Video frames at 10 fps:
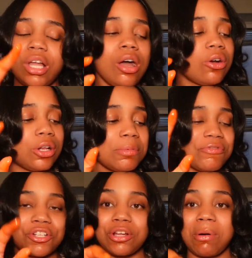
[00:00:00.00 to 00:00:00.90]
hold on let me
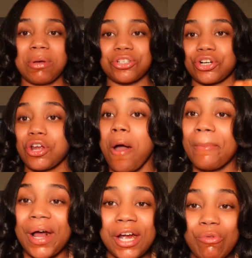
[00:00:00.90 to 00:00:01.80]
finish up my message
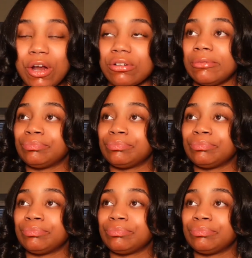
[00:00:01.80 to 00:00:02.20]
but anyway